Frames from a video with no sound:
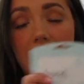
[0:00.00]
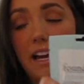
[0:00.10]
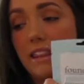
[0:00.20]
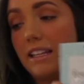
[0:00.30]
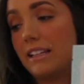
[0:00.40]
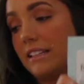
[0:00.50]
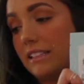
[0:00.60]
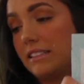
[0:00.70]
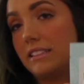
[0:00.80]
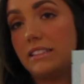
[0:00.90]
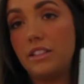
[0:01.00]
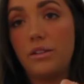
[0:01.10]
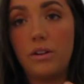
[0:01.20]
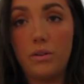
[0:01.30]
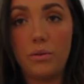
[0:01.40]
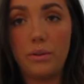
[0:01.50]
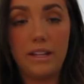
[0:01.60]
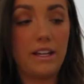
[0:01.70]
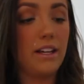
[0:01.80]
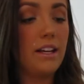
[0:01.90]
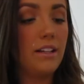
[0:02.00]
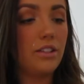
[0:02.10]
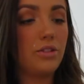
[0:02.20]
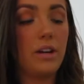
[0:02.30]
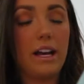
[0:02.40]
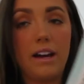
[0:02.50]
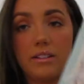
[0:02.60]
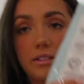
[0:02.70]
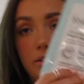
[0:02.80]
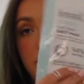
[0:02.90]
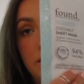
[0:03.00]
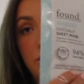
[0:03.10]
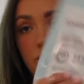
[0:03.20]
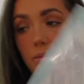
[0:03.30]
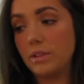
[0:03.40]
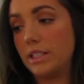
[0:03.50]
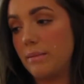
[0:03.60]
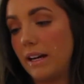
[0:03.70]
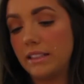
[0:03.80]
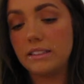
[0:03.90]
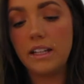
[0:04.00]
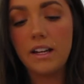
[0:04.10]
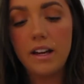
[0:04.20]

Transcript: I think this is still a cool thing to try out. So just a normal sheet mask.